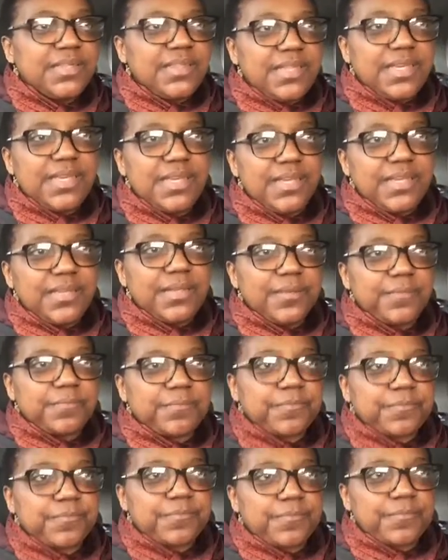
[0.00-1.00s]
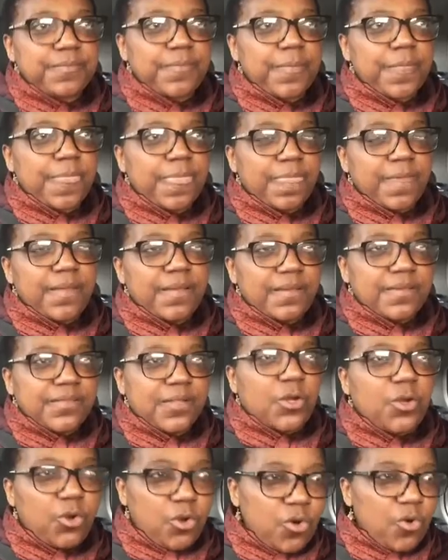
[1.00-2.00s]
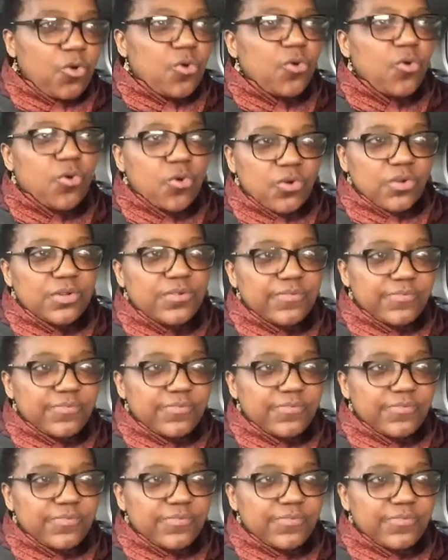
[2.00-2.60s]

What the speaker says: The core